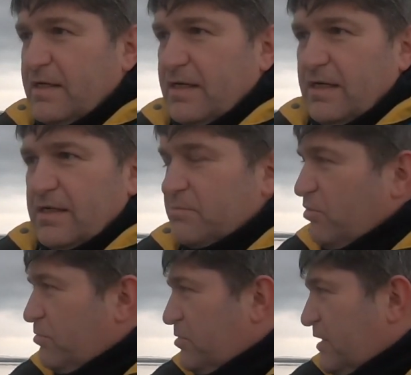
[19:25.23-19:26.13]
It's
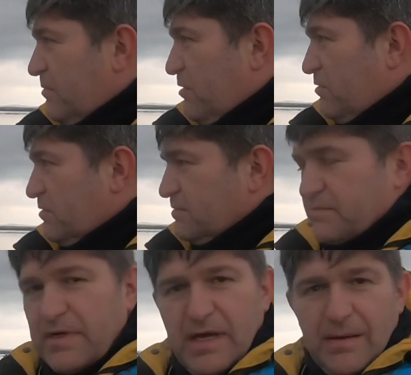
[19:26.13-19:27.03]
probably about
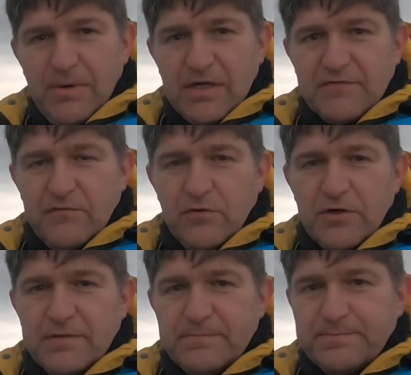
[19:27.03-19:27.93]
4:30
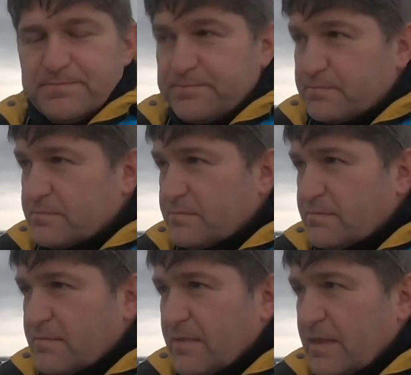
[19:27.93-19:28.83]

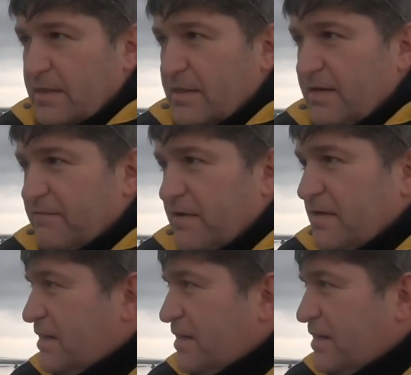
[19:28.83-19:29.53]
in the evening,